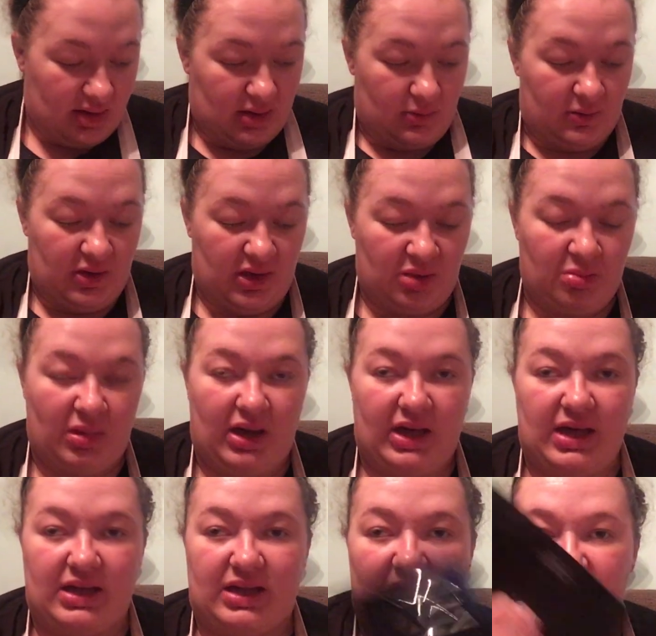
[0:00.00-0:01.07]
with
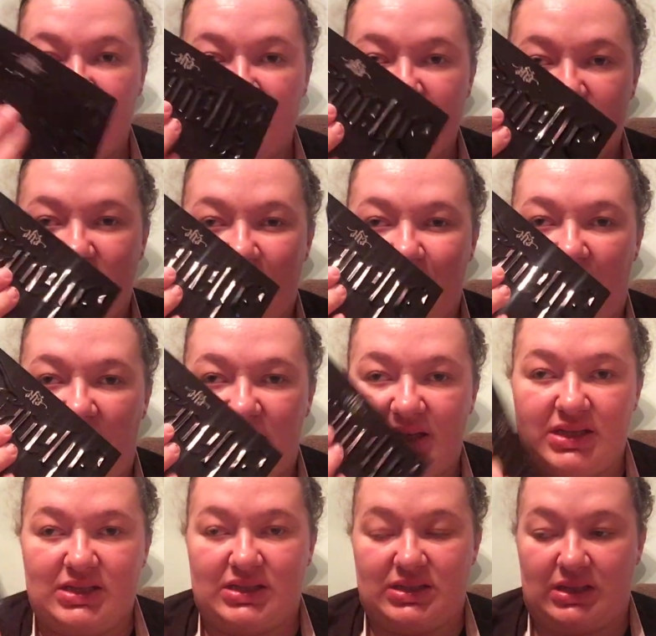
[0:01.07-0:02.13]
my Kat Von D
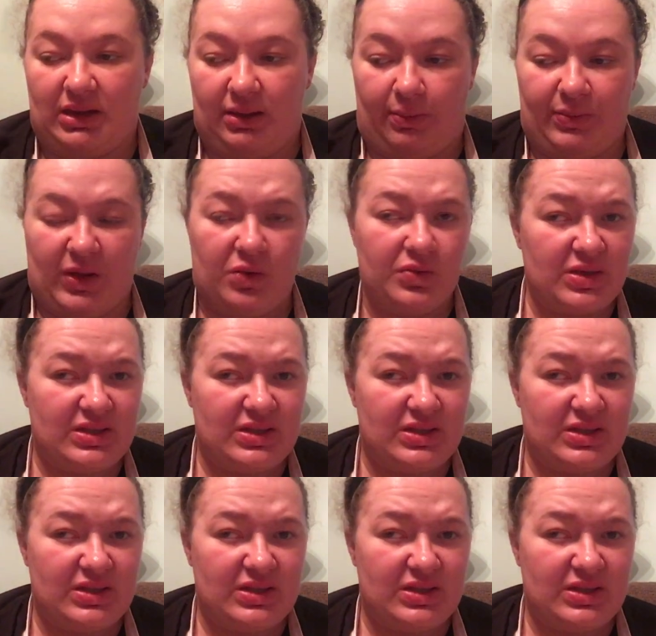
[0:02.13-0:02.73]
palettes. They're the